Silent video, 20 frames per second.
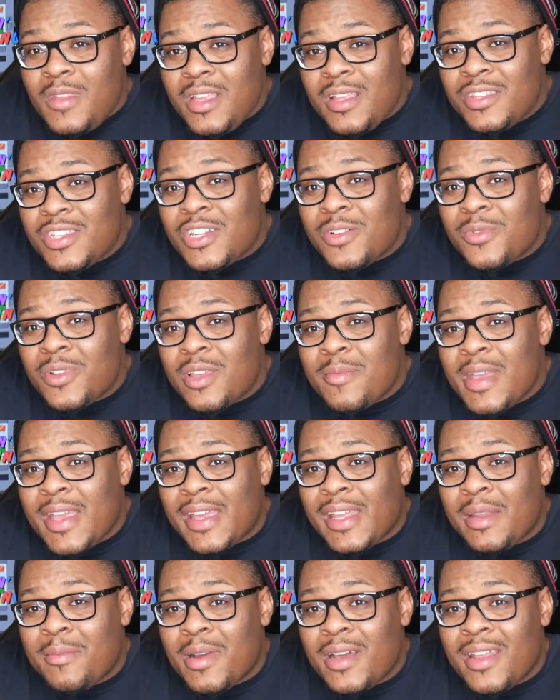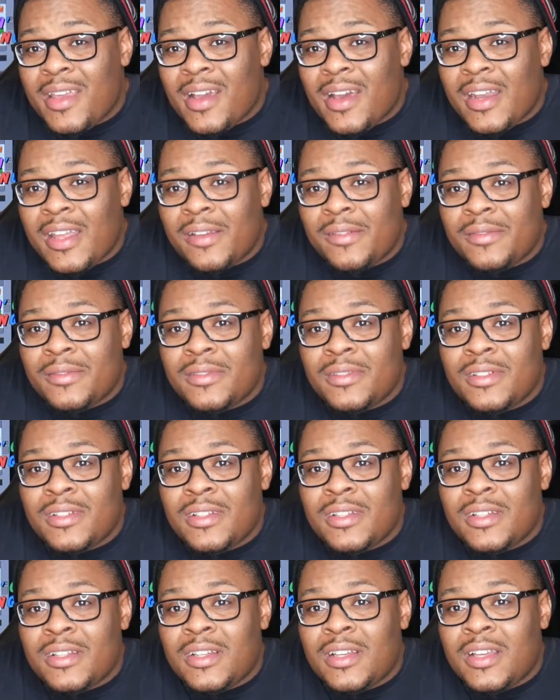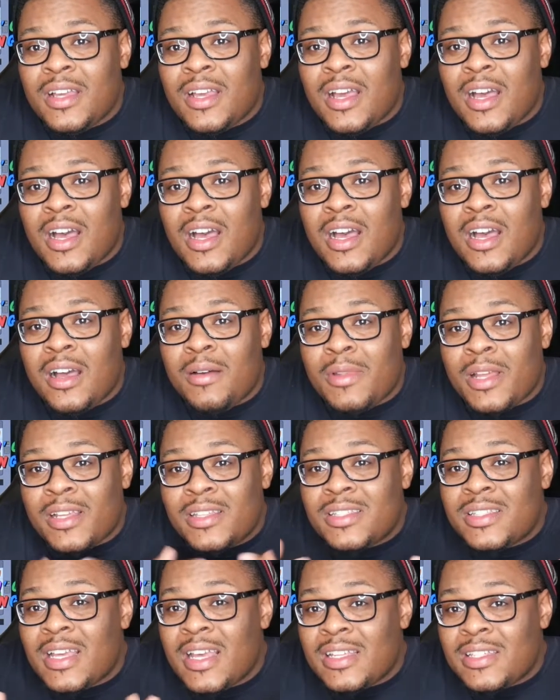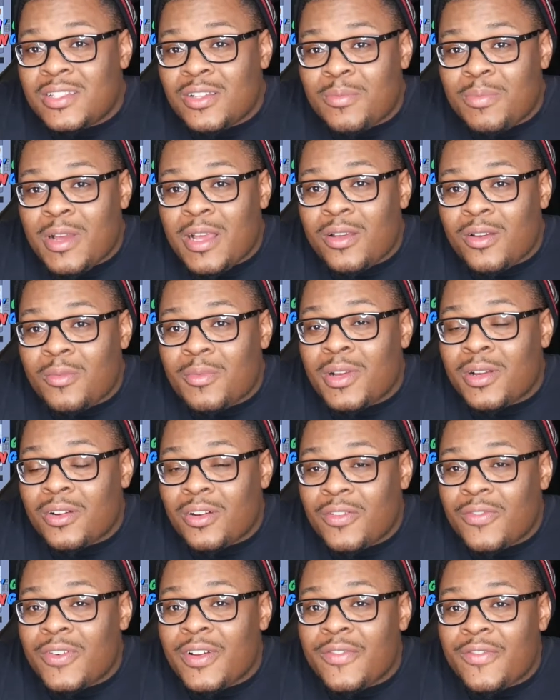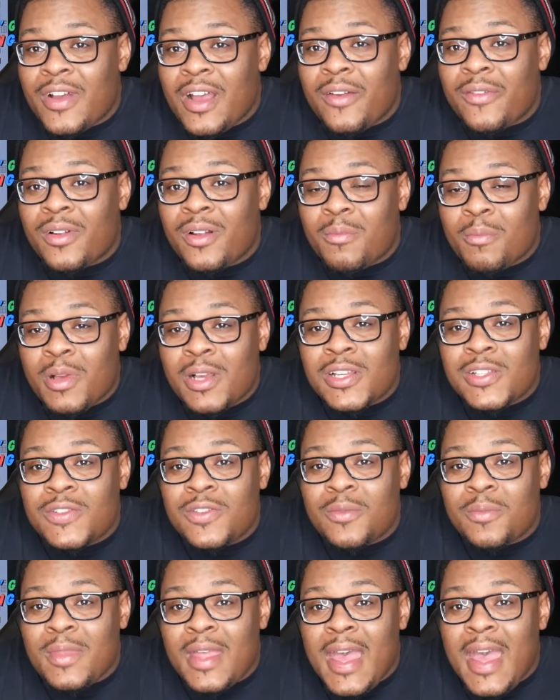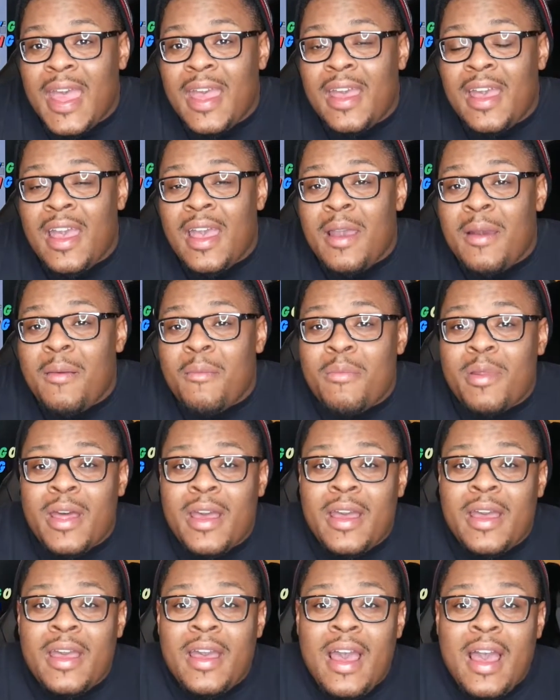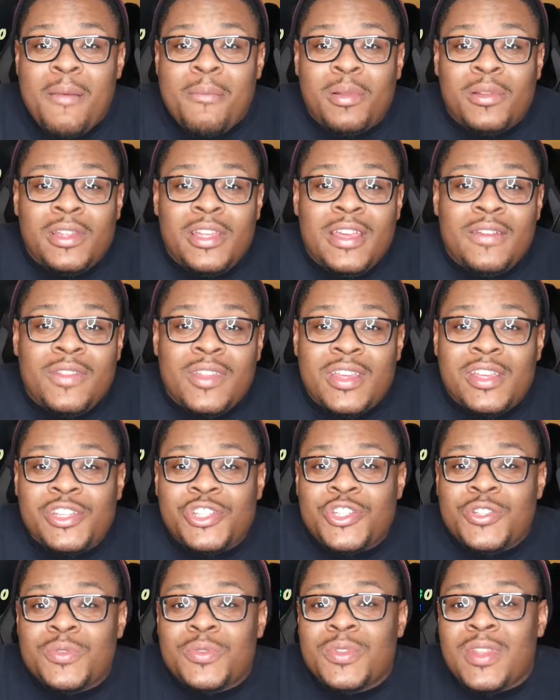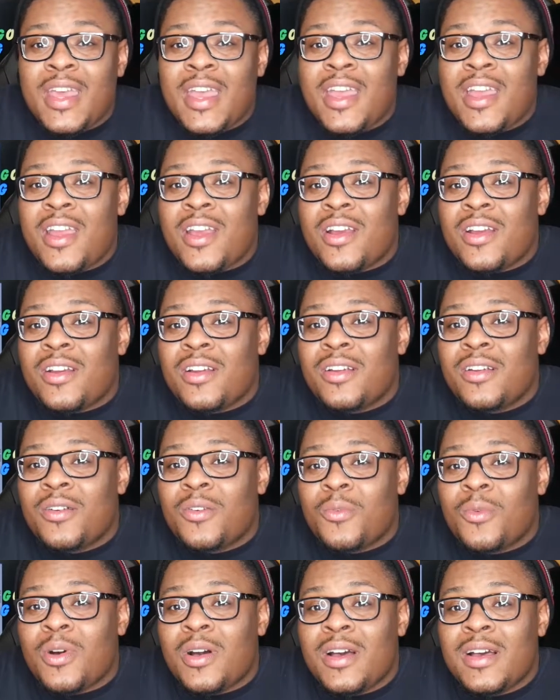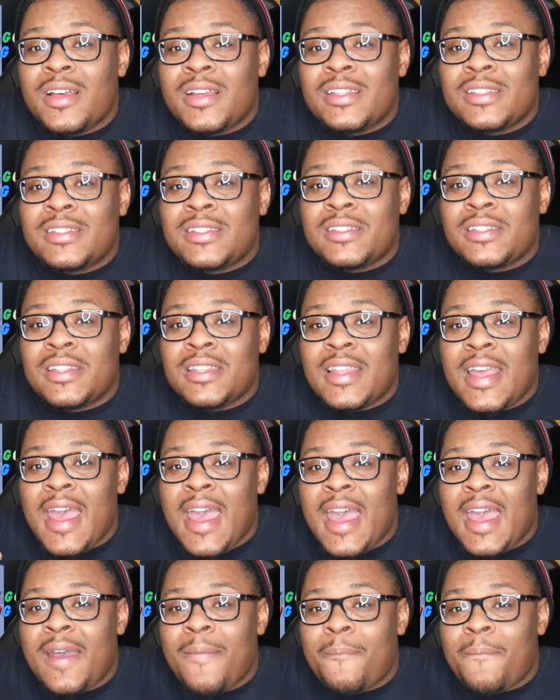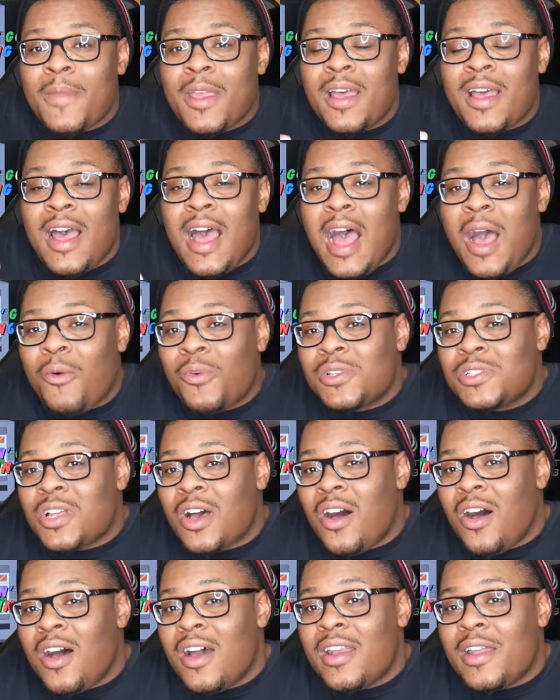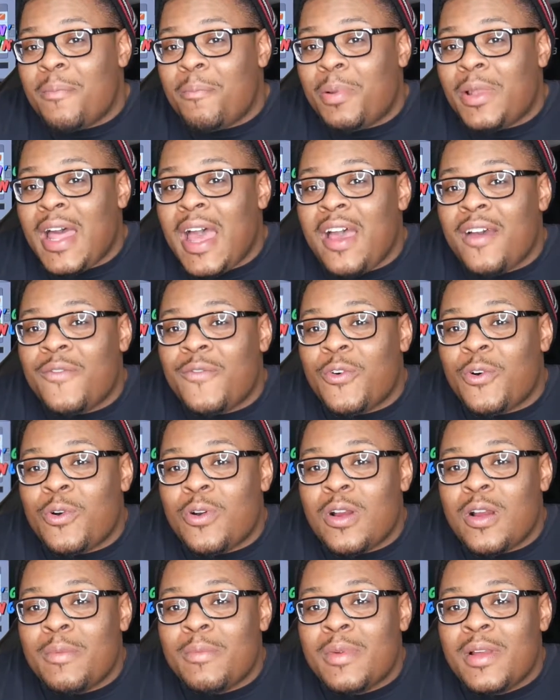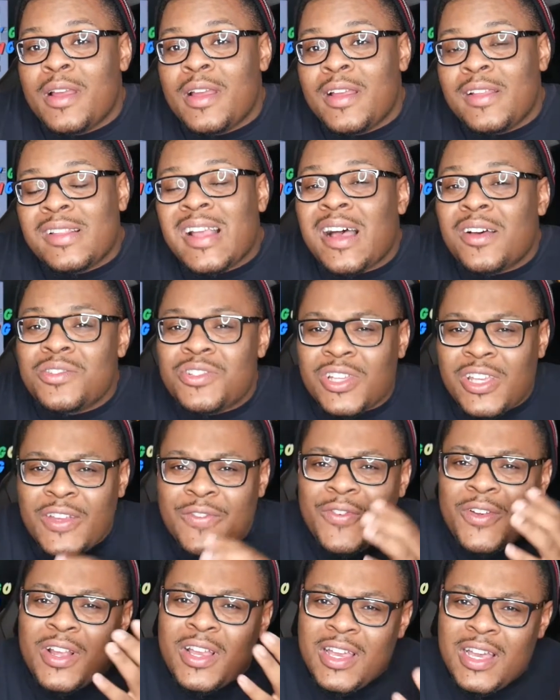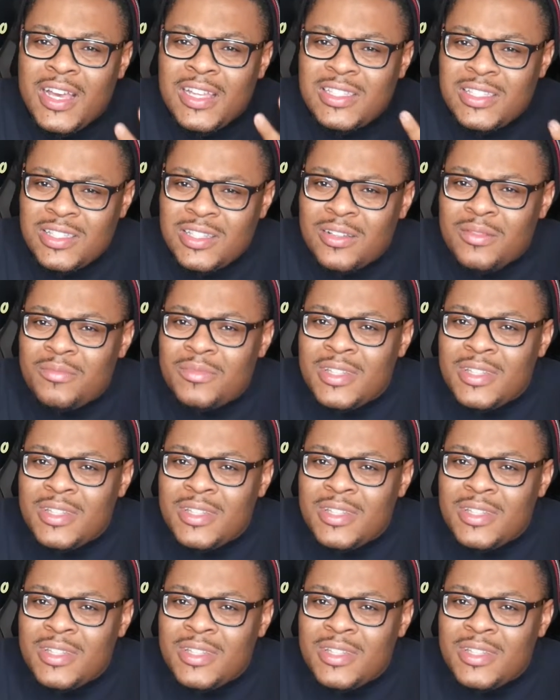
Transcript: Didn't really make any money on it. Like I said, I still probably owe my girlfriend $500 from that. But I believe the issue there was that I was on a platform that was looking for custom